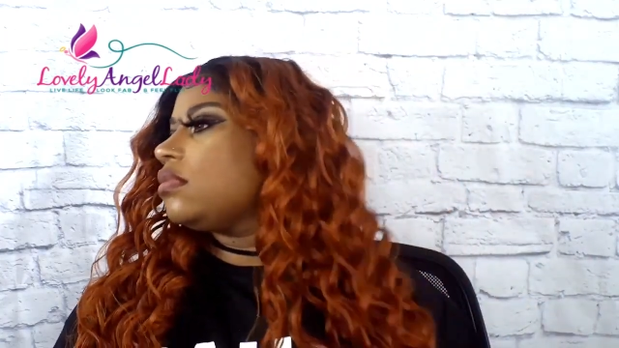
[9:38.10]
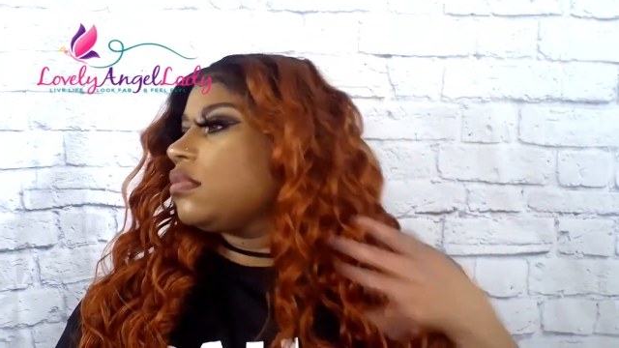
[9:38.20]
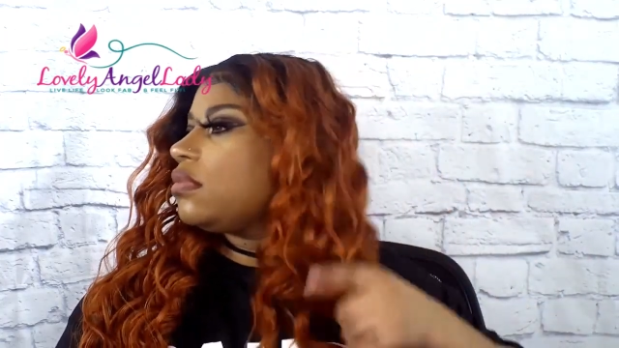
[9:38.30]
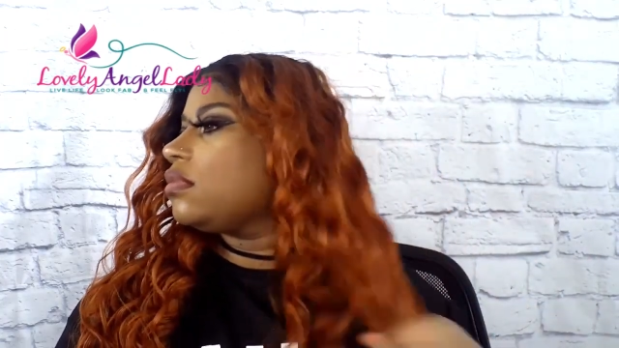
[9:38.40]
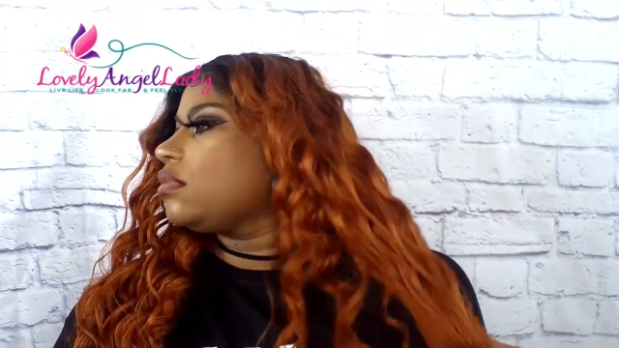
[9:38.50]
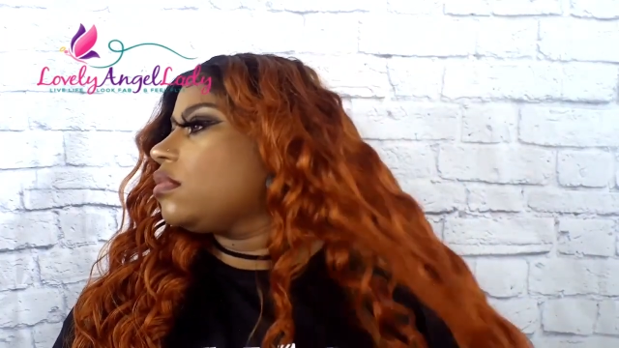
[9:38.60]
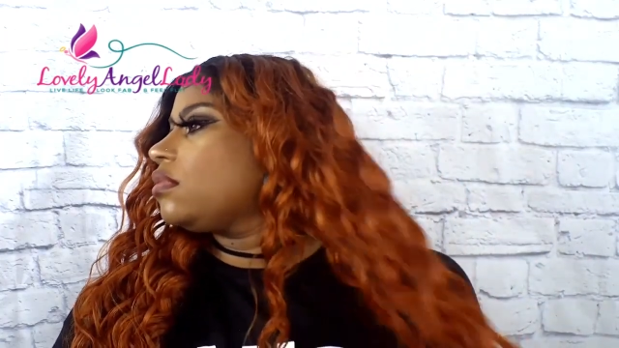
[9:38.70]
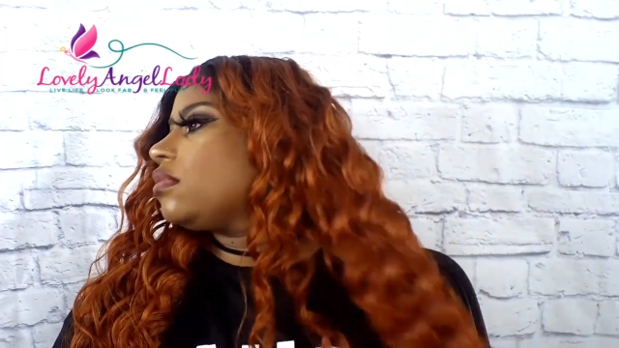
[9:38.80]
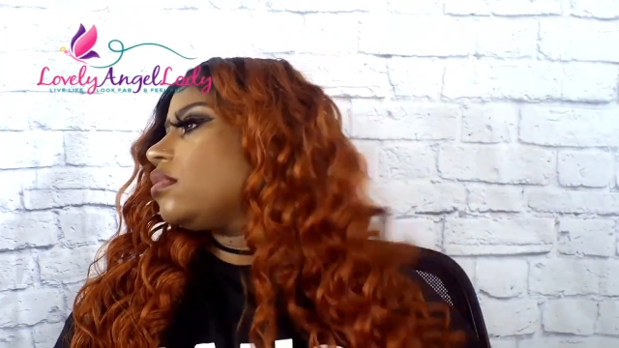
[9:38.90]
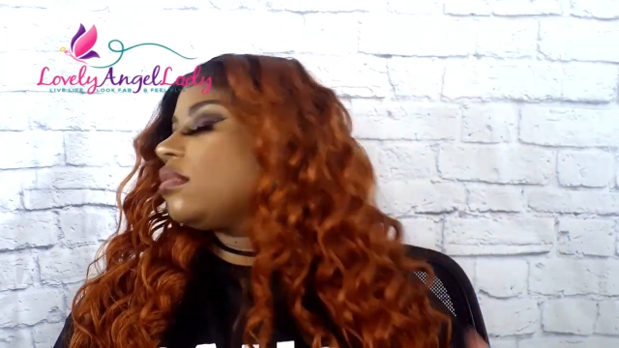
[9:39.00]

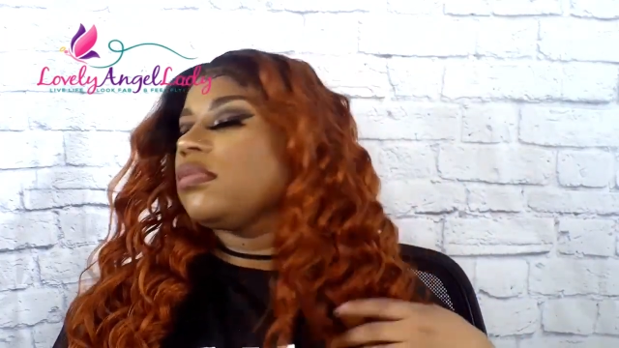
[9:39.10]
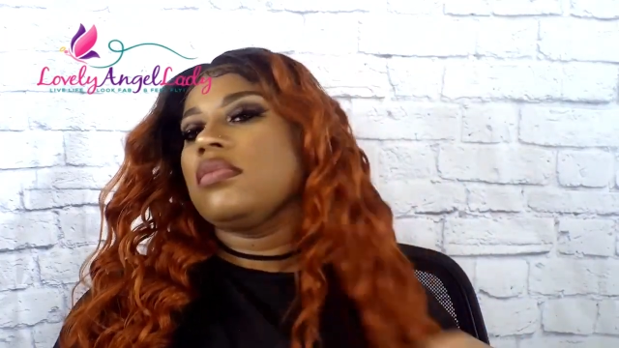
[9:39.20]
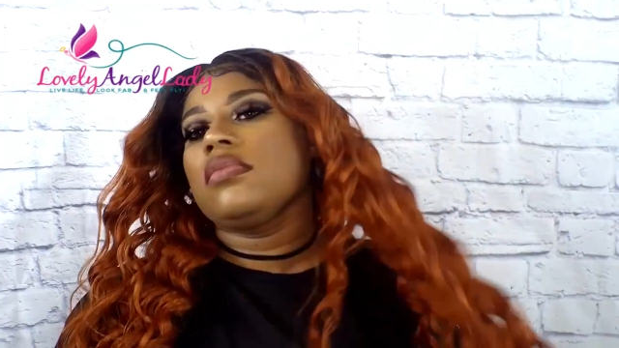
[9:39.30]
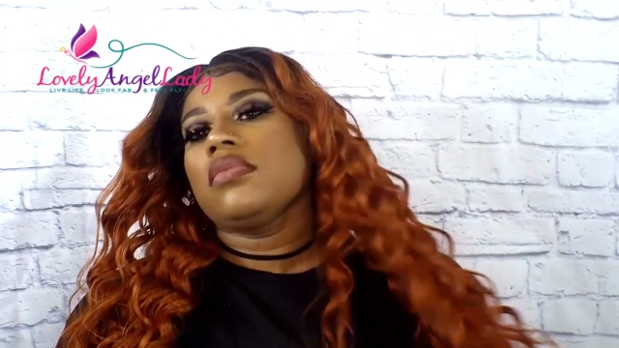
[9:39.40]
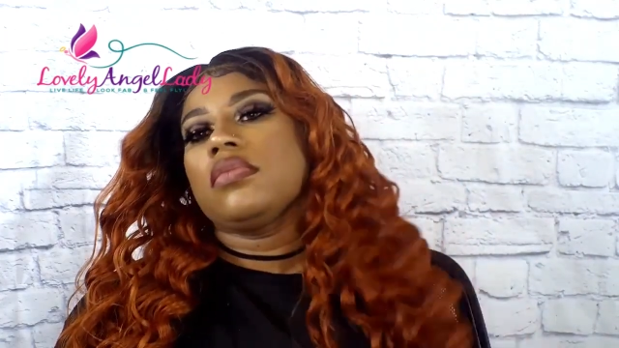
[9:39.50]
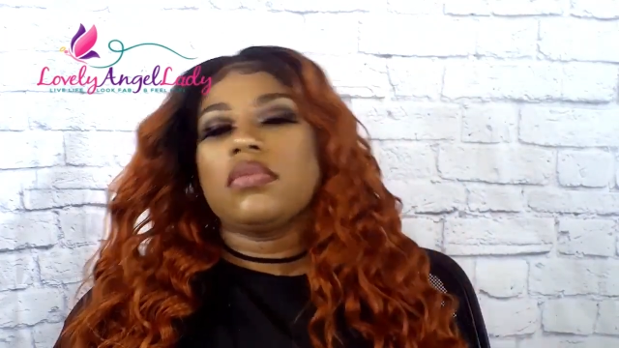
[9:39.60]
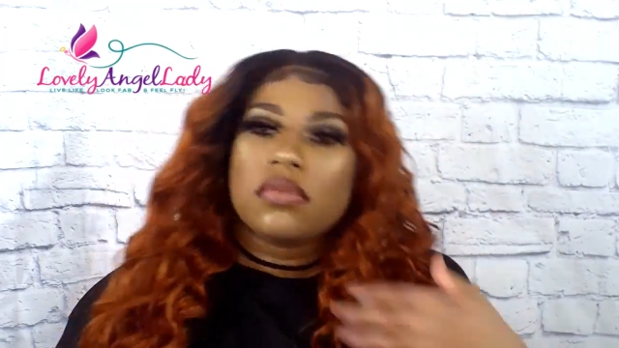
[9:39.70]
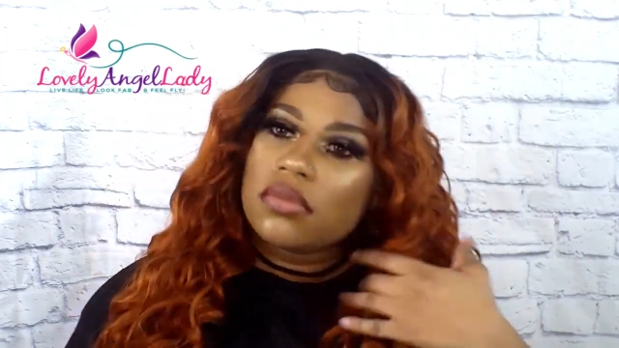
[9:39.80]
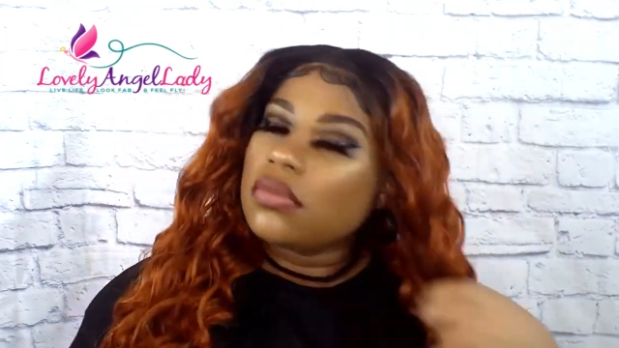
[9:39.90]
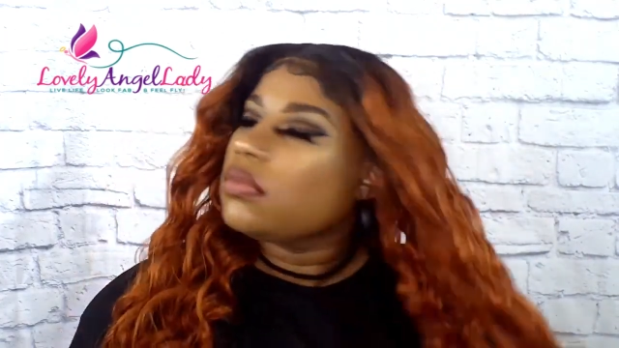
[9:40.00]
But
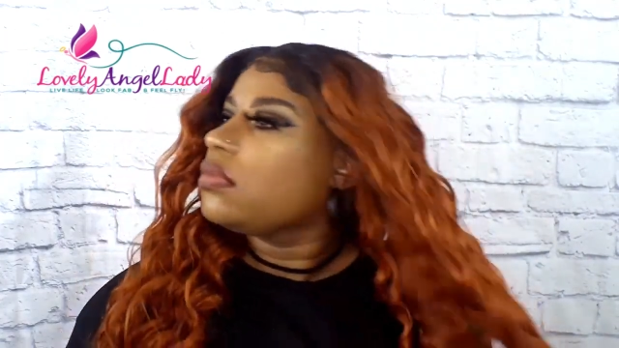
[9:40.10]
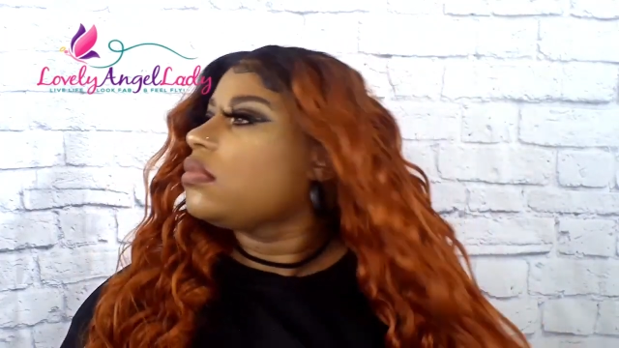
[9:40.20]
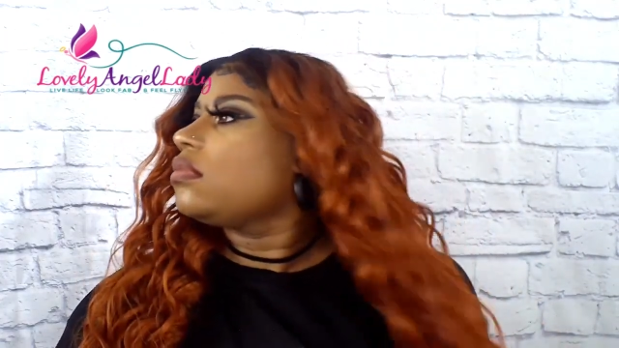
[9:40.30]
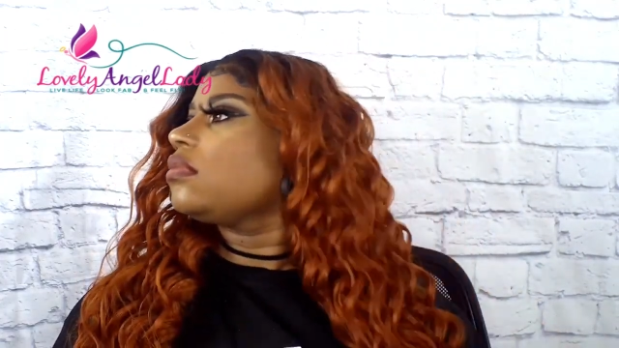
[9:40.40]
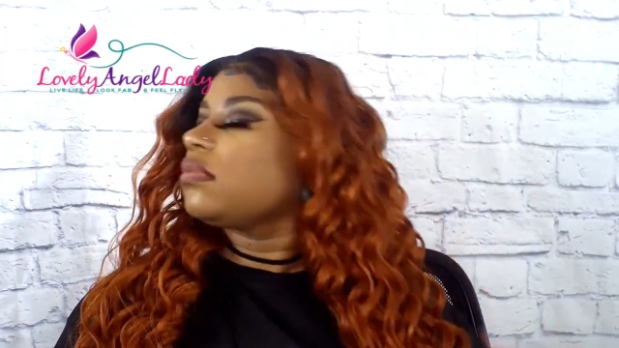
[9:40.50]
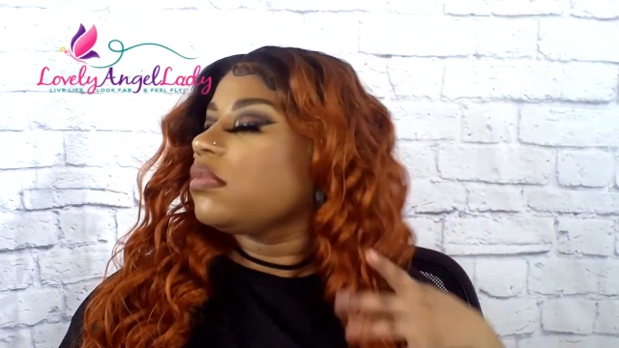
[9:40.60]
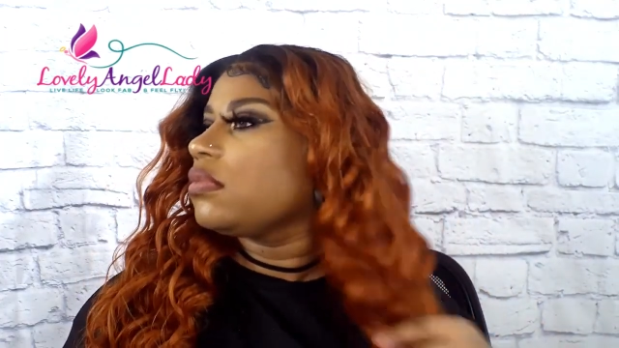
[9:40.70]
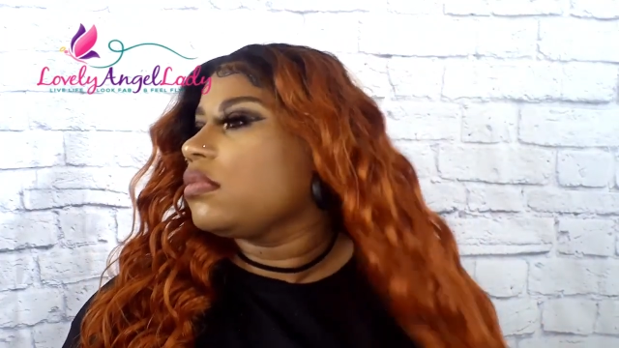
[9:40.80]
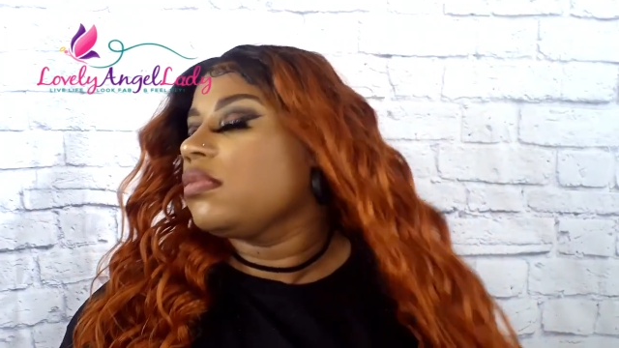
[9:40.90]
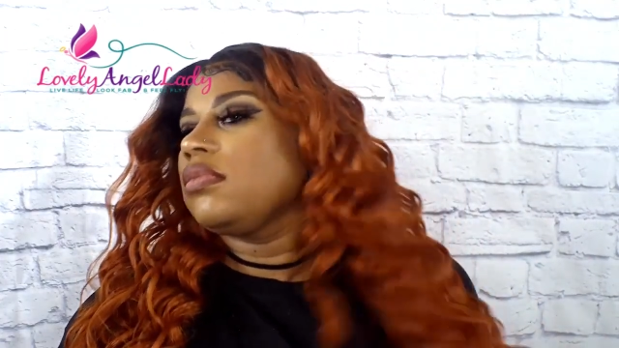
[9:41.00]
yeah, y'all, you
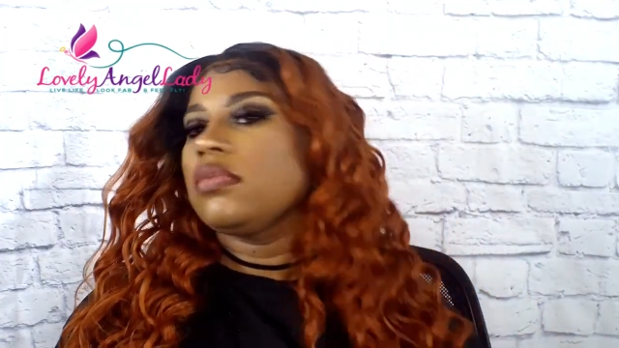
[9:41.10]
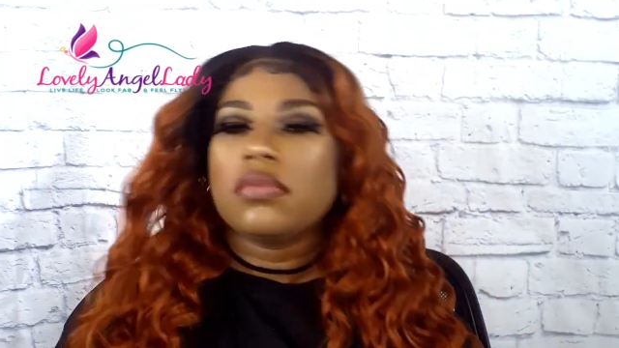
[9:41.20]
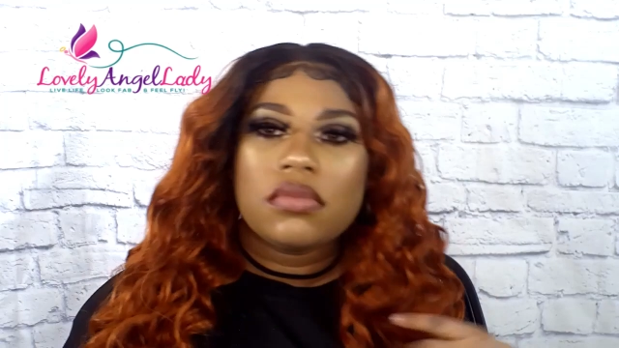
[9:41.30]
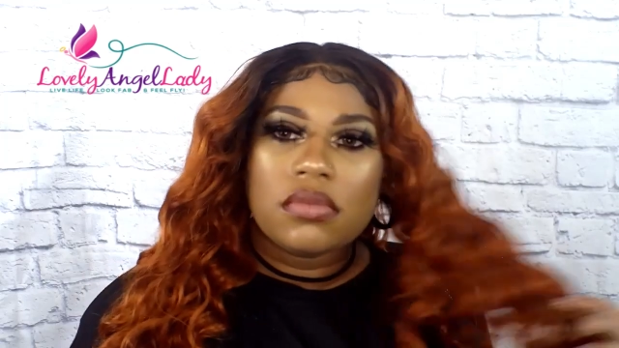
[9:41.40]
see, like